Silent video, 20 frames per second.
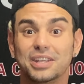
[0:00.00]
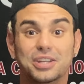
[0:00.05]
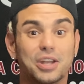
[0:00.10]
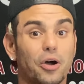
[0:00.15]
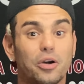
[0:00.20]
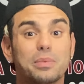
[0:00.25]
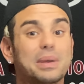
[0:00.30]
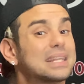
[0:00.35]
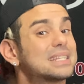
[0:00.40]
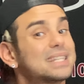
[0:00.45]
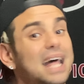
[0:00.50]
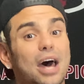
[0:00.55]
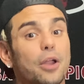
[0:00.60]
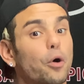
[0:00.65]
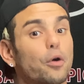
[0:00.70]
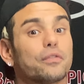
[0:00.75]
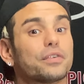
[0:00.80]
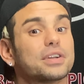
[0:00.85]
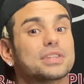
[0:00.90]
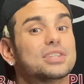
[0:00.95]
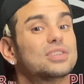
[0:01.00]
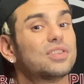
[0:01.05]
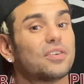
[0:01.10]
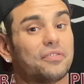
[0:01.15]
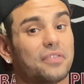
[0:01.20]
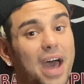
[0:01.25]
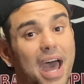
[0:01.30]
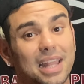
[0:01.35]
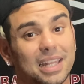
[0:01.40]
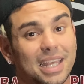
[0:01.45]
You know what I mean? It's not over until
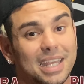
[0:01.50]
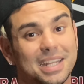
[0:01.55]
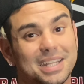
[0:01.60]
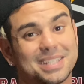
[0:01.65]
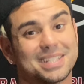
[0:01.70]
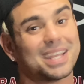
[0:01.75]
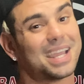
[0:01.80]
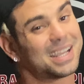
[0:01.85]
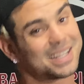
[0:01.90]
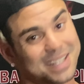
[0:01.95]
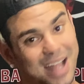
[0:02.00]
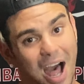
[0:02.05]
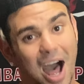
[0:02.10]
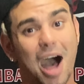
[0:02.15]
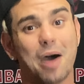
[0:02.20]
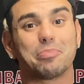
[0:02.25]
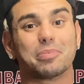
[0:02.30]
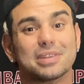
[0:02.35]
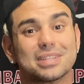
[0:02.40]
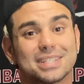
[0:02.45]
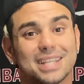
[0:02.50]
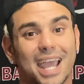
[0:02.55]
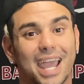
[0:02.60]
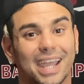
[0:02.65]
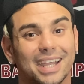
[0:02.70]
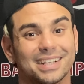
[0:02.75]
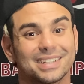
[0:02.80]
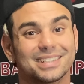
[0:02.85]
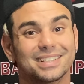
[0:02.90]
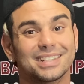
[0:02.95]
the fat lady sings, the opera
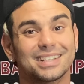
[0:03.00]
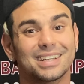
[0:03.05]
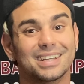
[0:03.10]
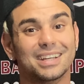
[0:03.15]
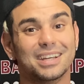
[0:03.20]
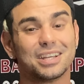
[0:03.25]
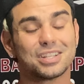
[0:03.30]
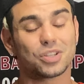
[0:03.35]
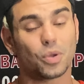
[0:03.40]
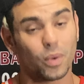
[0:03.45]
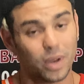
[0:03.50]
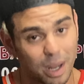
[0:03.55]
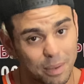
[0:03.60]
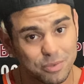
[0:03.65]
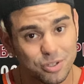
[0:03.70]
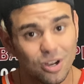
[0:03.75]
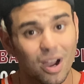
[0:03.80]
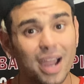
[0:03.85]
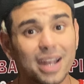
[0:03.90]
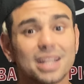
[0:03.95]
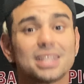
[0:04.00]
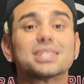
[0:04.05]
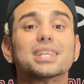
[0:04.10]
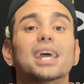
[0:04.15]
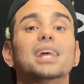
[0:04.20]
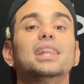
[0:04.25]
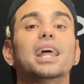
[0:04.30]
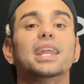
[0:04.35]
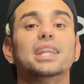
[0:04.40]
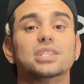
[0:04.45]
sang. So what I'm trying to
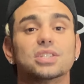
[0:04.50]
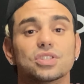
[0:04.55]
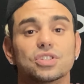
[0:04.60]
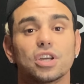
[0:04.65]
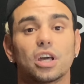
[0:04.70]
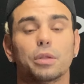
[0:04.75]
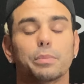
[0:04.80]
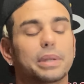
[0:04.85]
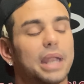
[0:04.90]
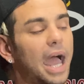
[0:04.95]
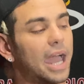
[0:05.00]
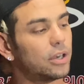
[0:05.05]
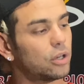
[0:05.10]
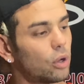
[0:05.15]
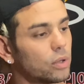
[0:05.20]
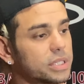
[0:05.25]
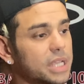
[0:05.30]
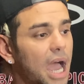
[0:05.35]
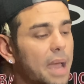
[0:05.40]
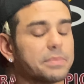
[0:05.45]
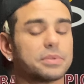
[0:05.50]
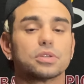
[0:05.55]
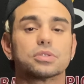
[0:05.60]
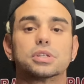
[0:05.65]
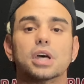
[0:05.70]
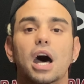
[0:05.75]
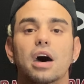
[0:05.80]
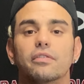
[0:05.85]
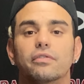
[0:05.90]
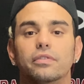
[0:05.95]
say, ladies and gentlemen, I know times are
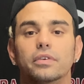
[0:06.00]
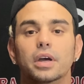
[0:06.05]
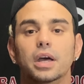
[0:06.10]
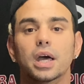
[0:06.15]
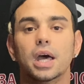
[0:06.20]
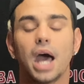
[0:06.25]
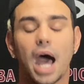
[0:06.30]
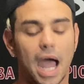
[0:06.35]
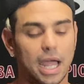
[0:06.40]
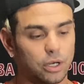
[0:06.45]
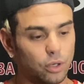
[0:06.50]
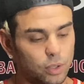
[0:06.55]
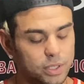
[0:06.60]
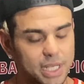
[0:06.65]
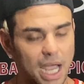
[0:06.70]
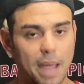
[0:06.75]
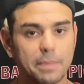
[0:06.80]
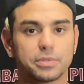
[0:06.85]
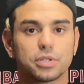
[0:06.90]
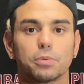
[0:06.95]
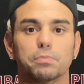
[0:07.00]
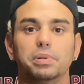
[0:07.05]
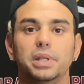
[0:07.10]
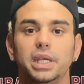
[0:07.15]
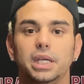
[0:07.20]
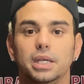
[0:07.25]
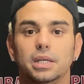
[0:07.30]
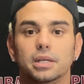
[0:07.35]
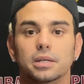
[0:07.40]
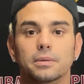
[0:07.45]
tough. I know times are
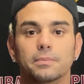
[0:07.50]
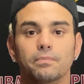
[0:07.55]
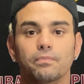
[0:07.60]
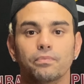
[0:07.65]
bleak.